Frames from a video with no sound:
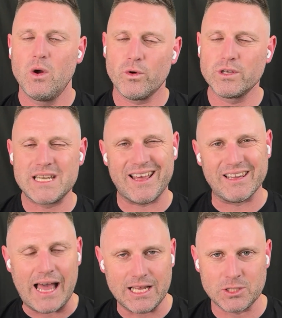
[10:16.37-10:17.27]
Whereas now
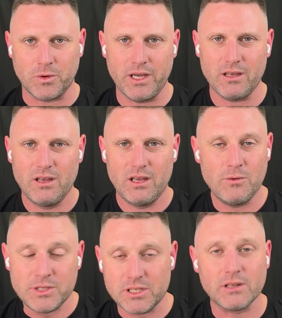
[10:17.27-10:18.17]
last week,
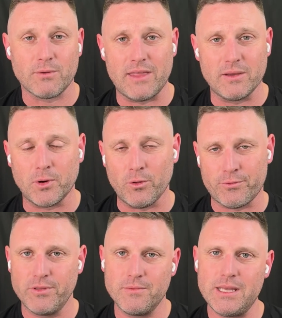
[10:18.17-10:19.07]
he was still around the ball
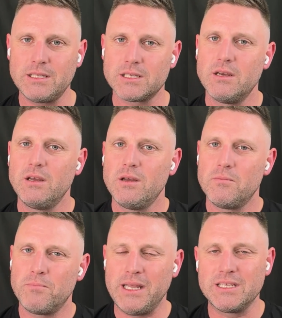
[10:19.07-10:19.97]
through the mids,
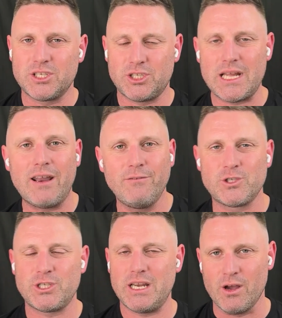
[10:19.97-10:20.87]
but instead of
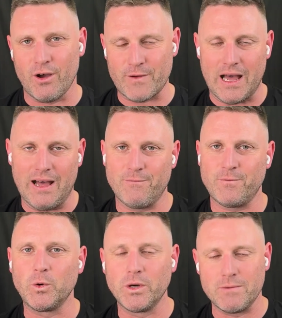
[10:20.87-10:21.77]
sitting off half
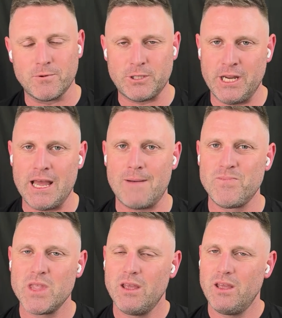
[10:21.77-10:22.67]
forward and pushing up,
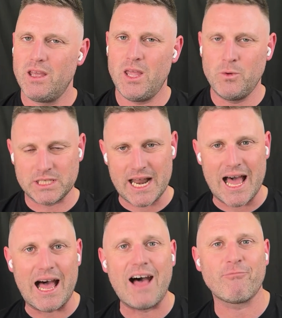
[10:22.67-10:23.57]
he was at
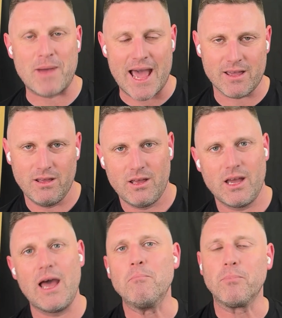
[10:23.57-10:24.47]
half back
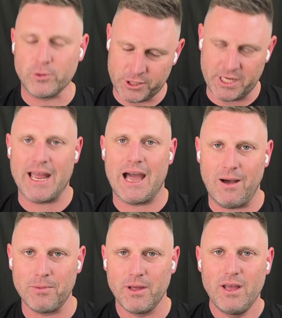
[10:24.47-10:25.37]
and pushing
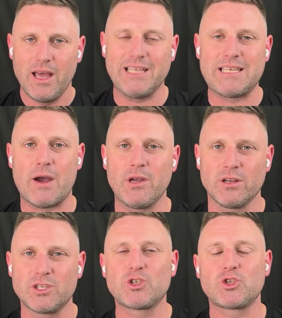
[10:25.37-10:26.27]
up. It's how he
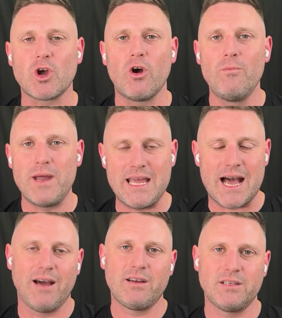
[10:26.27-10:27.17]
got so many
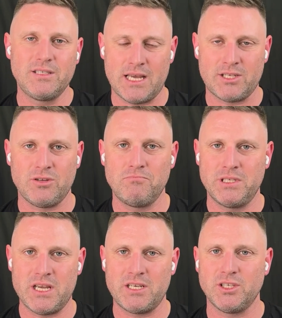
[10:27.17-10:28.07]
uncontested
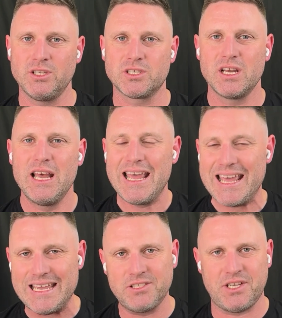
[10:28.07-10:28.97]
possessions,
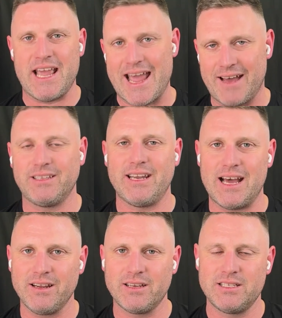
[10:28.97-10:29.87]
easy outlet,
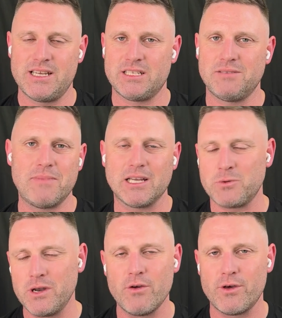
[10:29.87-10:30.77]
uncontested
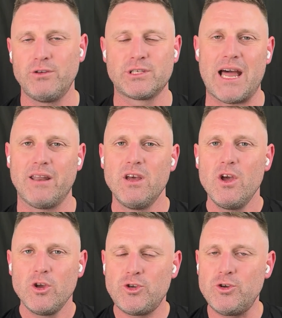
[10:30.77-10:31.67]
marks. We know those aren't
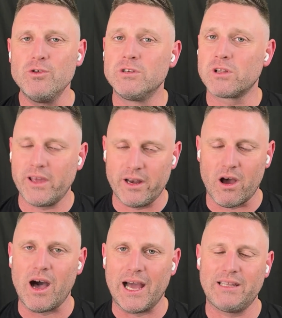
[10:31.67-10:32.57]
hugely and
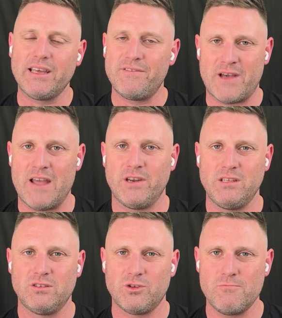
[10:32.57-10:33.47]
highly favoured
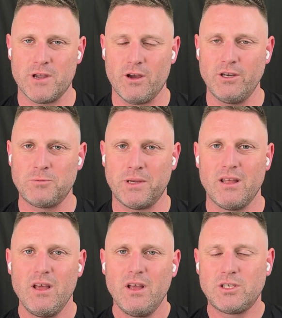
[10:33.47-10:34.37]
in SuperCoach, but
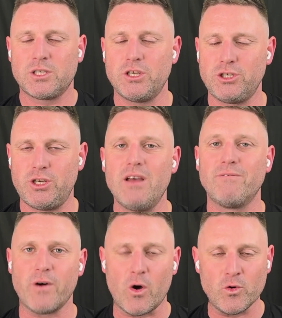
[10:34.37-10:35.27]
just the sheer
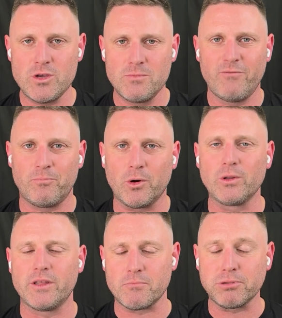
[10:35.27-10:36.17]
volume of
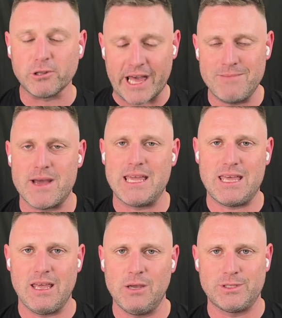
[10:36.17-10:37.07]
ball and the
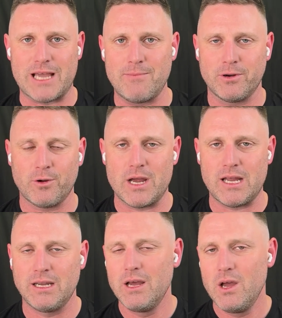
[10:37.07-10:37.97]
playmaking he was able to
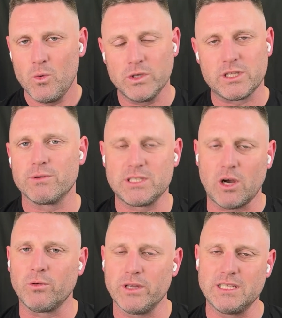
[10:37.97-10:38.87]
create was the
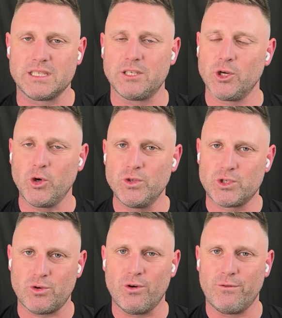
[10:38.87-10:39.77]
result in such a good
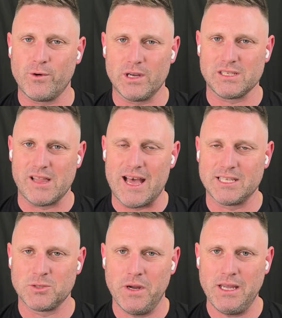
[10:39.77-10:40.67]
score for us
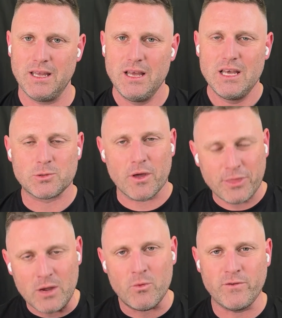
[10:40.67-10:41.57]
last week. So I
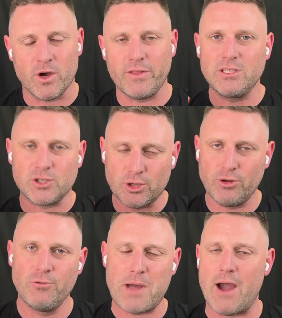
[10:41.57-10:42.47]
think we've got these
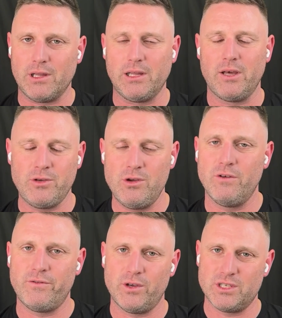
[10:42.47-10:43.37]
two parallel
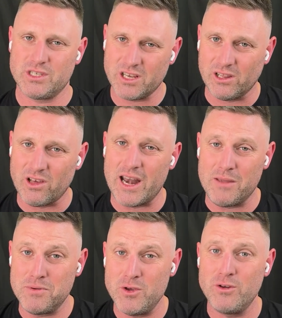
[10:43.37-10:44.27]
universes
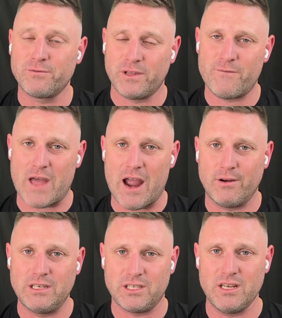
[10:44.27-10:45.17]
colliding beautifully for
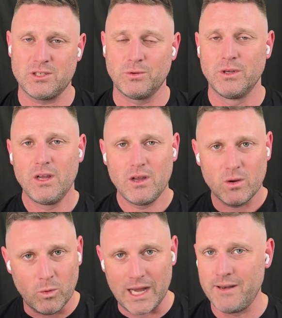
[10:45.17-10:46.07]
Harry Sheezel.
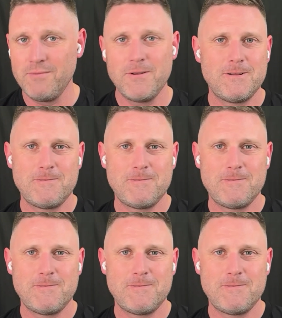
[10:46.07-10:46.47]
One